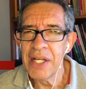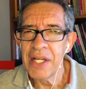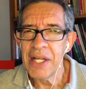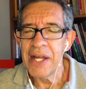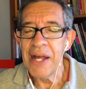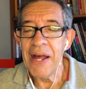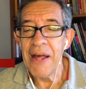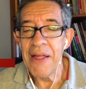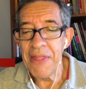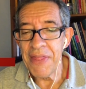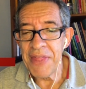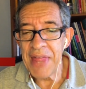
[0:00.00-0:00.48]

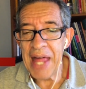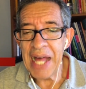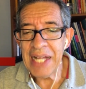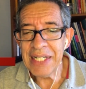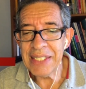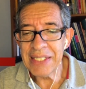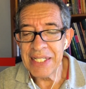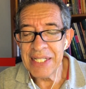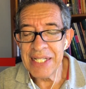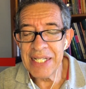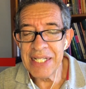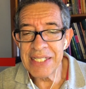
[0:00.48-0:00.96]
And that
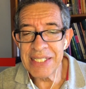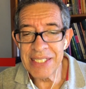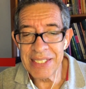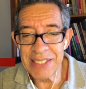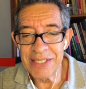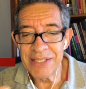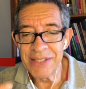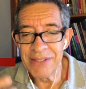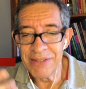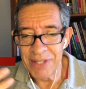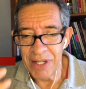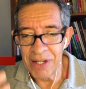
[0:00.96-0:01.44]
is
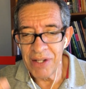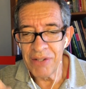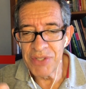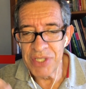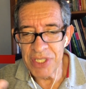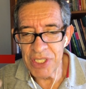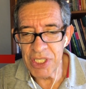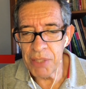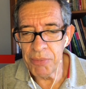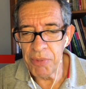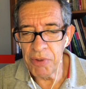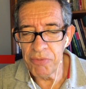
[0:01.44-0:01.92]
a
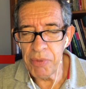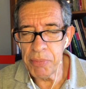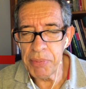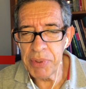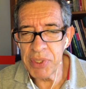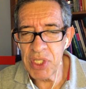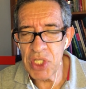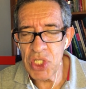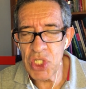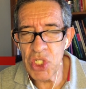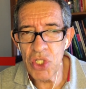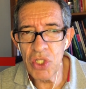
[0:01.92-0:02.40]
system of
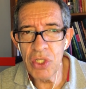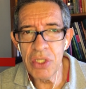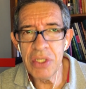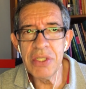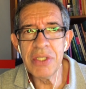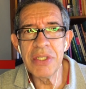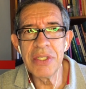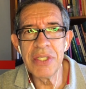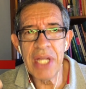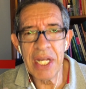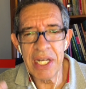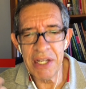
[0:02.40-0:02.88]

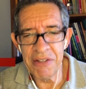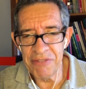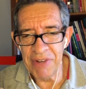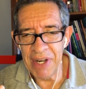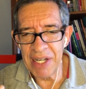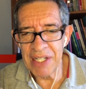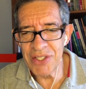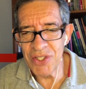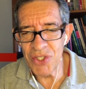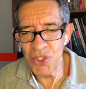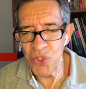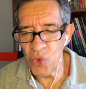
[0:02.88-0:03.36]
repetition that
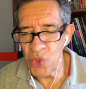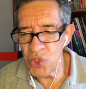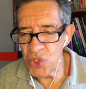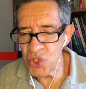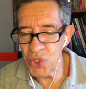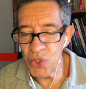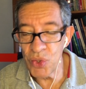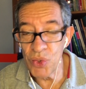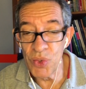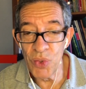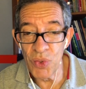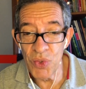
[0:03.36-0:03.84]
invites students
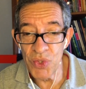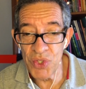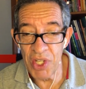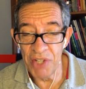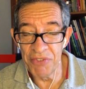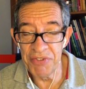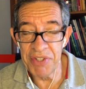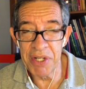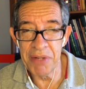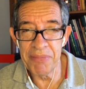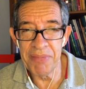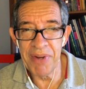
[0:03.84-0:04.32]
to do
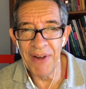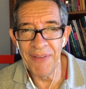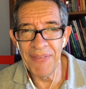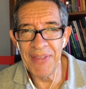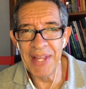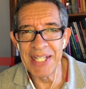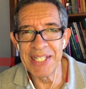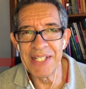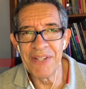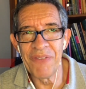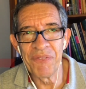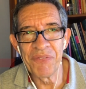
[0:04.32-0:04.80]
something about
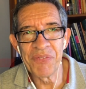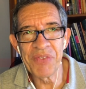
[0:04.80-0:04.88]
that.